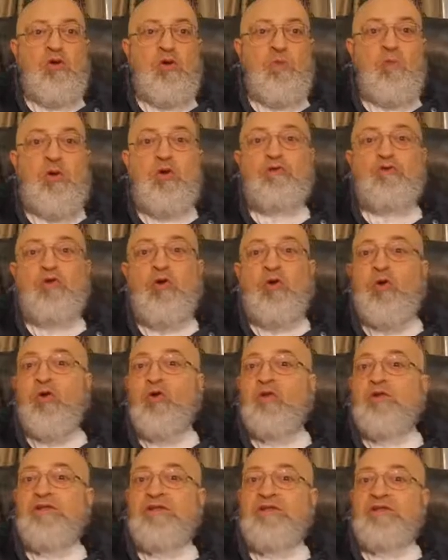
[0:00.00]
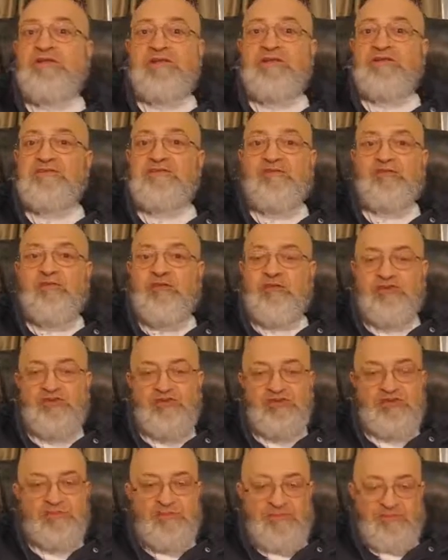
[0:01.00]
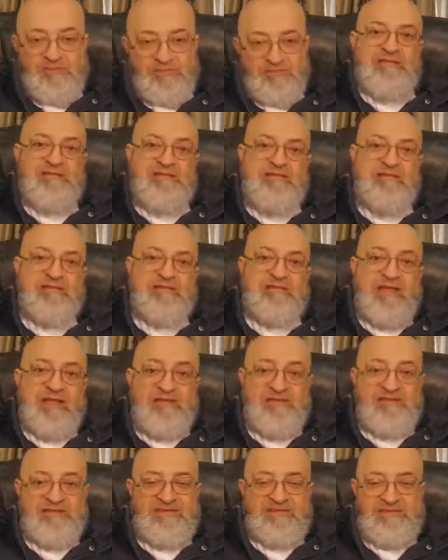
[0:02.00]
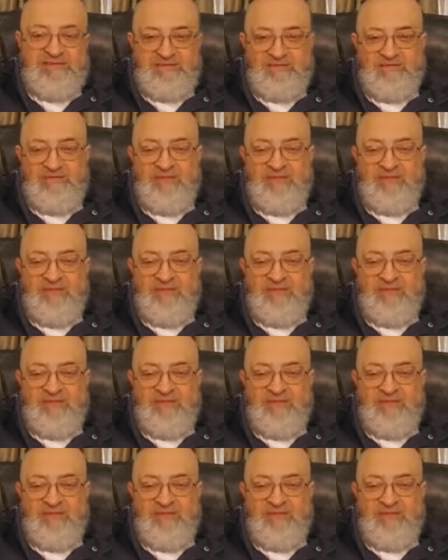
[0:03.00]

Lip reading: about all details of worship. So take this.